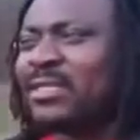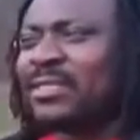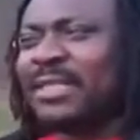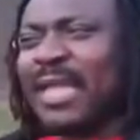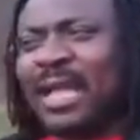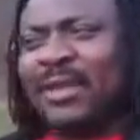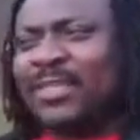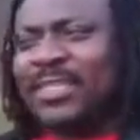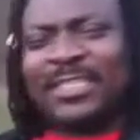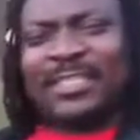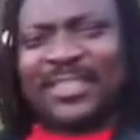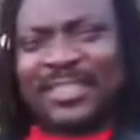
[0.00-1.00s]
Now
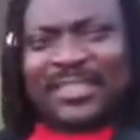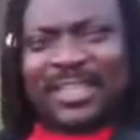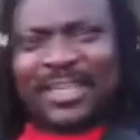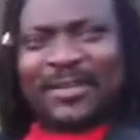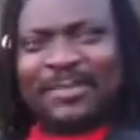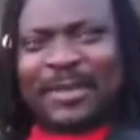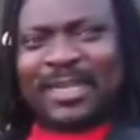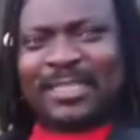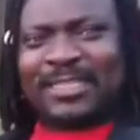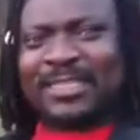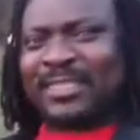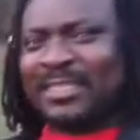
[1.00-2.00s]
this is not all about
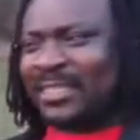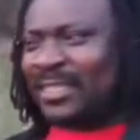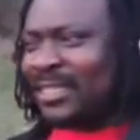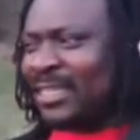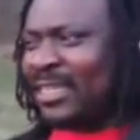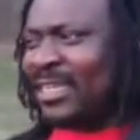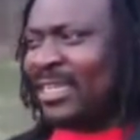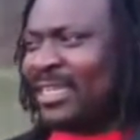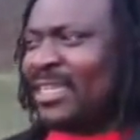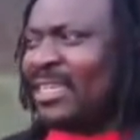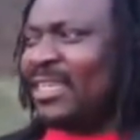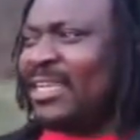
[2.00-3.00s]

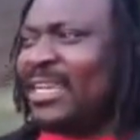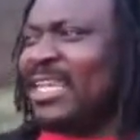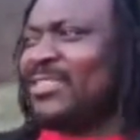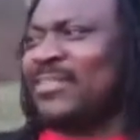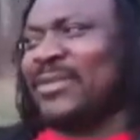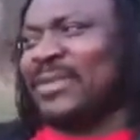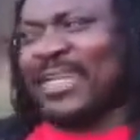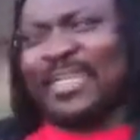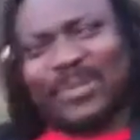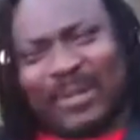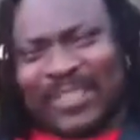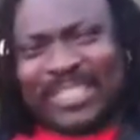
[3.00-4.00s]
let's
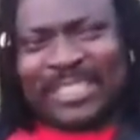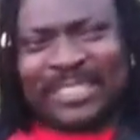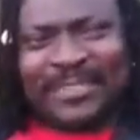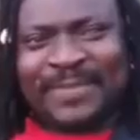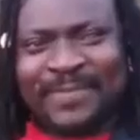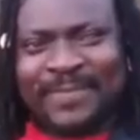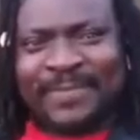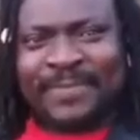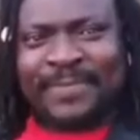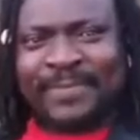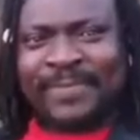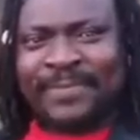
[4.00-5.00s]
donate money.
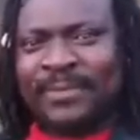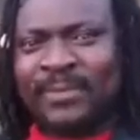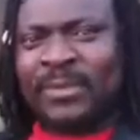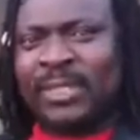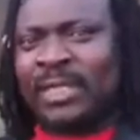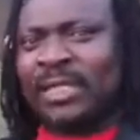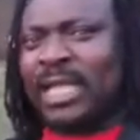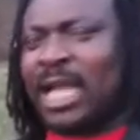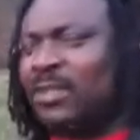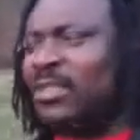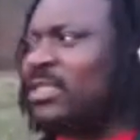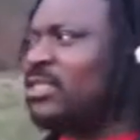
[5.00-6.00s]
Now
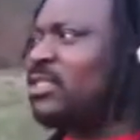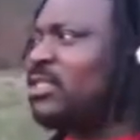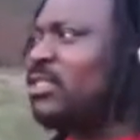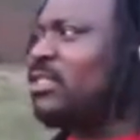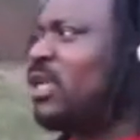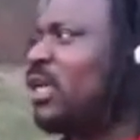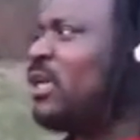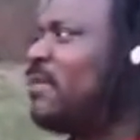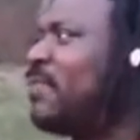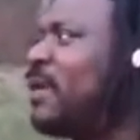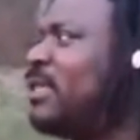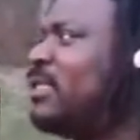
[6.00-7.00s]
this is not all
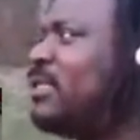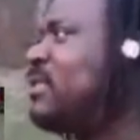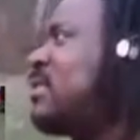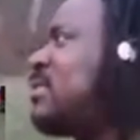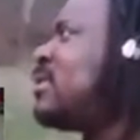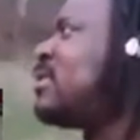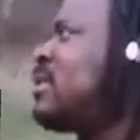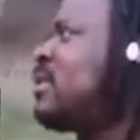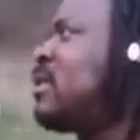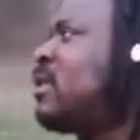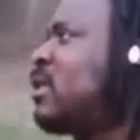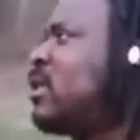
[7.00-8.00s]
about
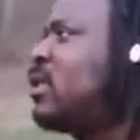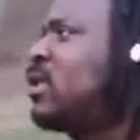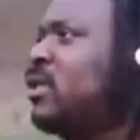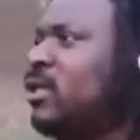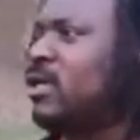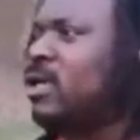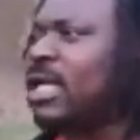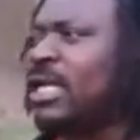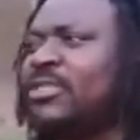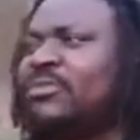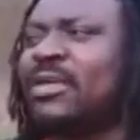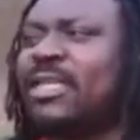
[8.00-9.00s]

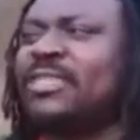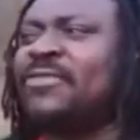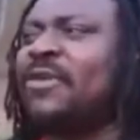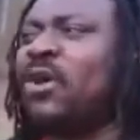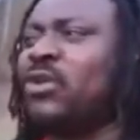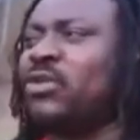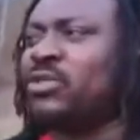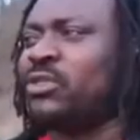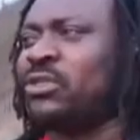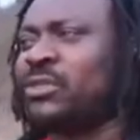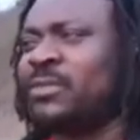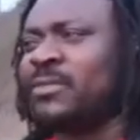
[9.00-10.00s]
let's raise fund.
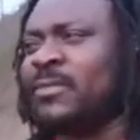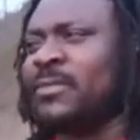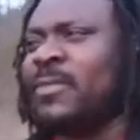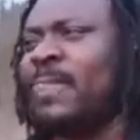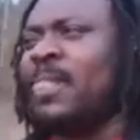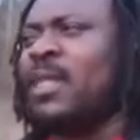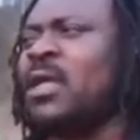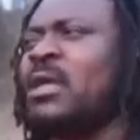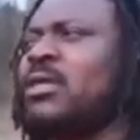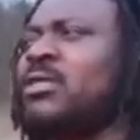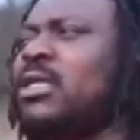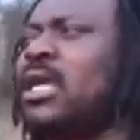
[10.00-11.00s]

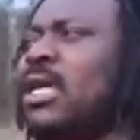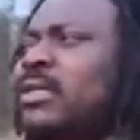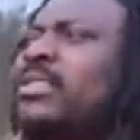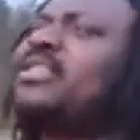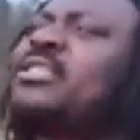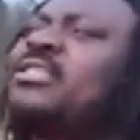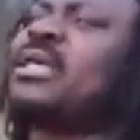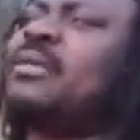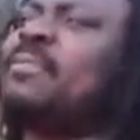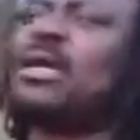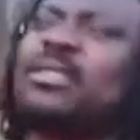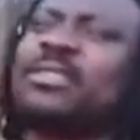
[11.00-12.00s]
Now this is
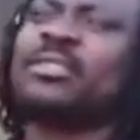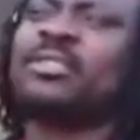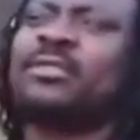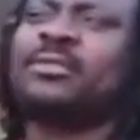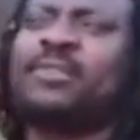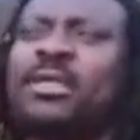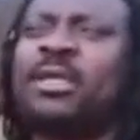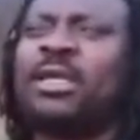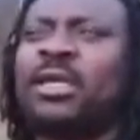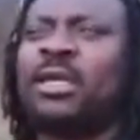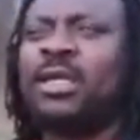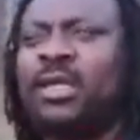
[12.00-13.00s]
about
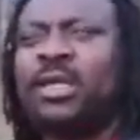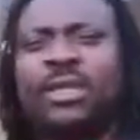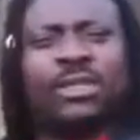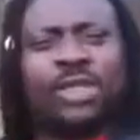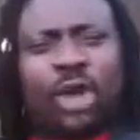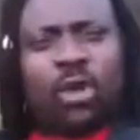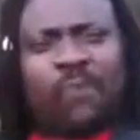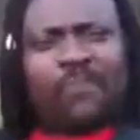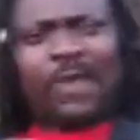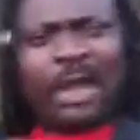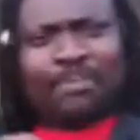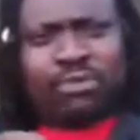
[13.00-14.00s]
your own
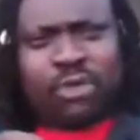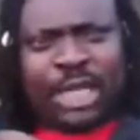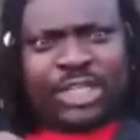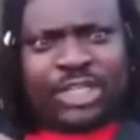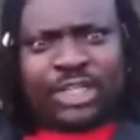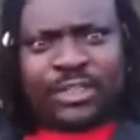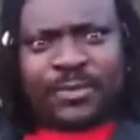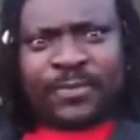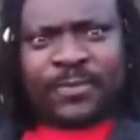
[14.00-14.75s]
vibration.